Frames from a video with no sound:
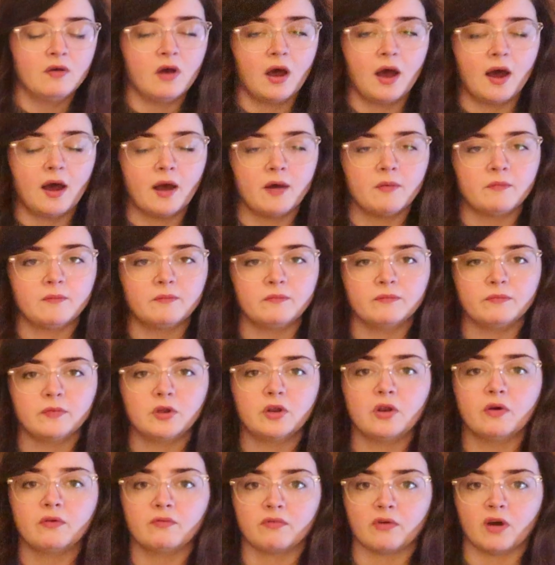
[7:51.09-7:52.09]
um,
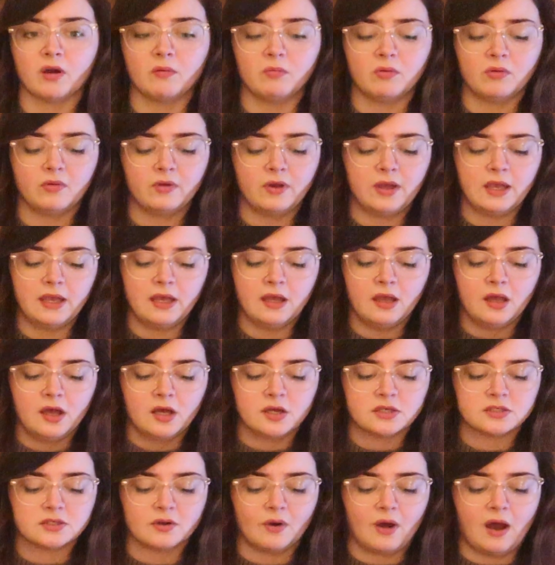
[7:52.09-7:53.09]
you know verbally
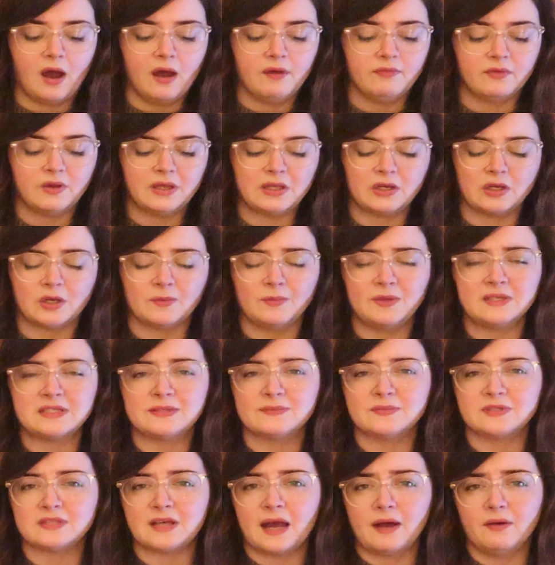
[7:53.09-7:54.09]
so i feel like there could be
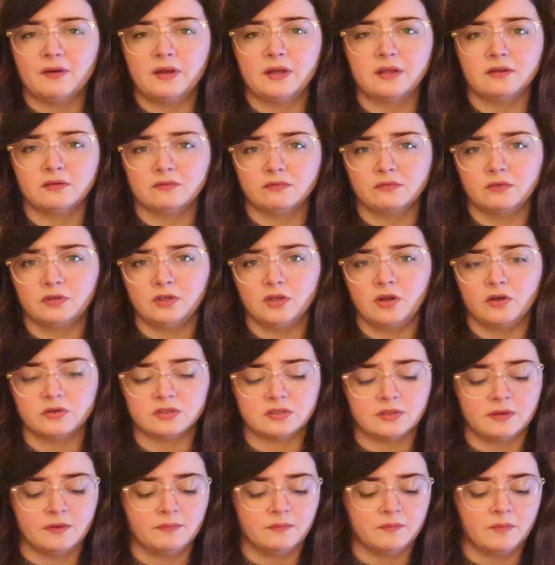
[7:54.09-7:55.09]
some silent you know
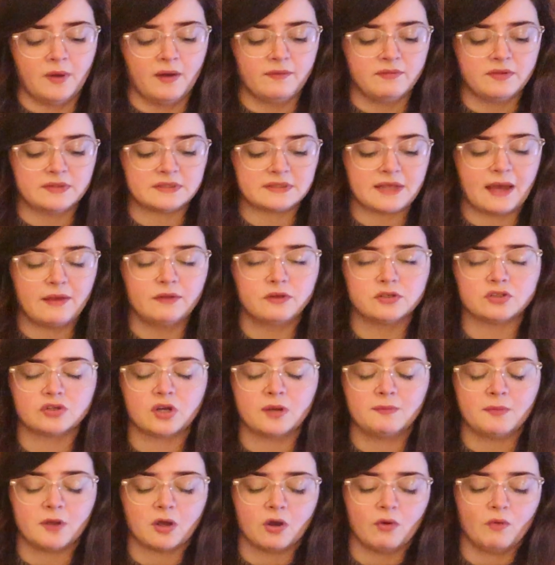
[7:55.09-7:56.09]
some of the silent
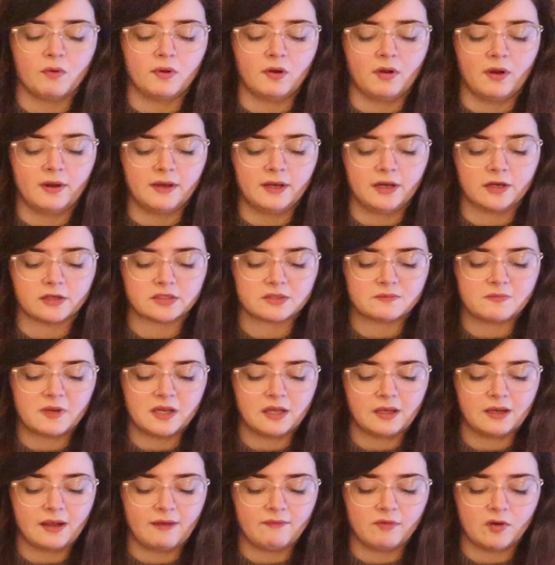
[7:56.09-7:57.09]
treatment going on here
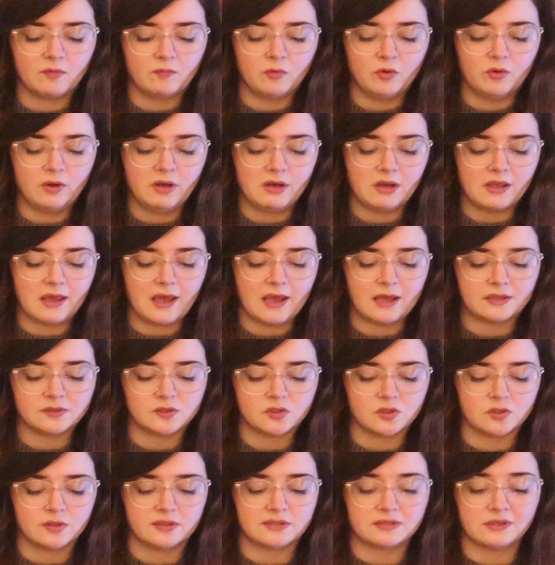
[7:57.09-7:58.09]
somebody could have their moon in
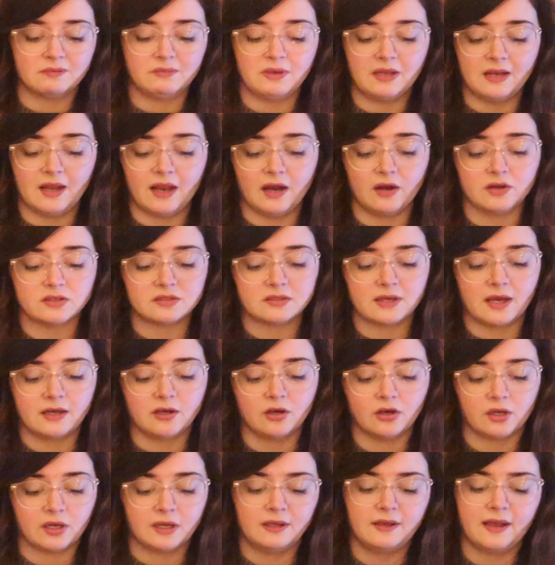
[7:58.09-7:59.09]
cancer this could be an air
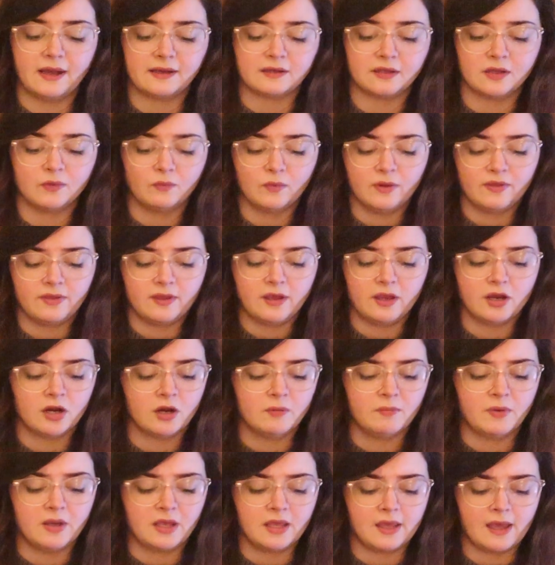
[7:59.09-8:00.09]
sign you're connecting with
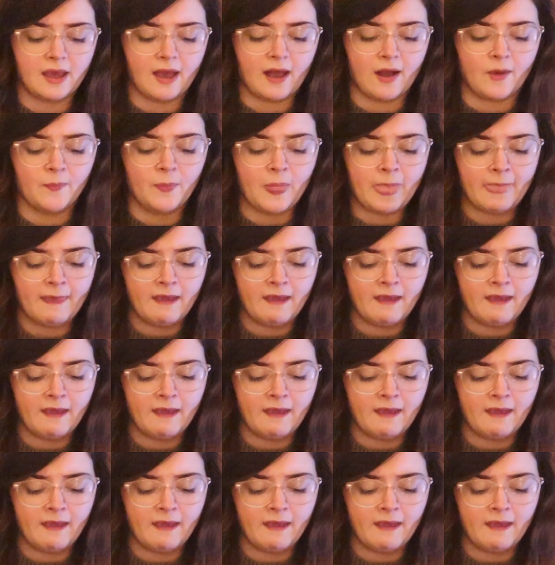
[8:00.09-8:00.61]
here but yeah